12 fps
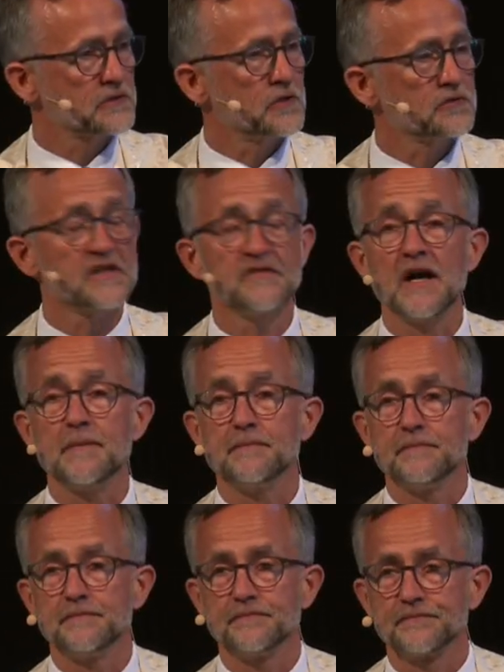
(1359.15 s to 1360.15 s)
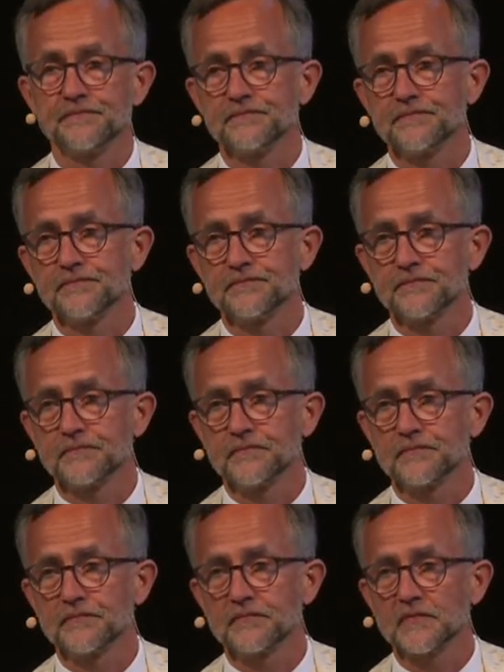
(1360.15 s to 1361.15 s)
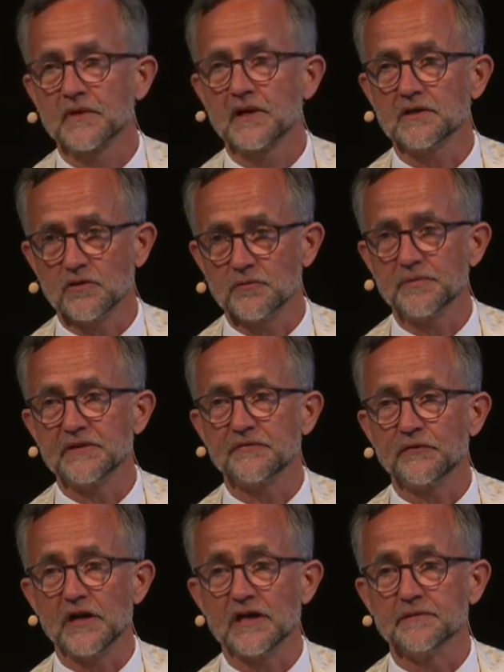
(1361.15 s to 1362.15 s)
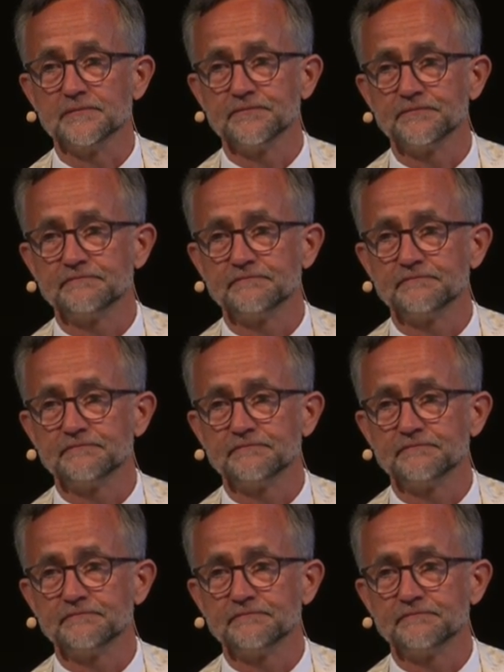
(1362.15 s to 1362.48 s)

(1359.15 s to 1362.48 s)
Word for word: So don't give up and don't be afraid.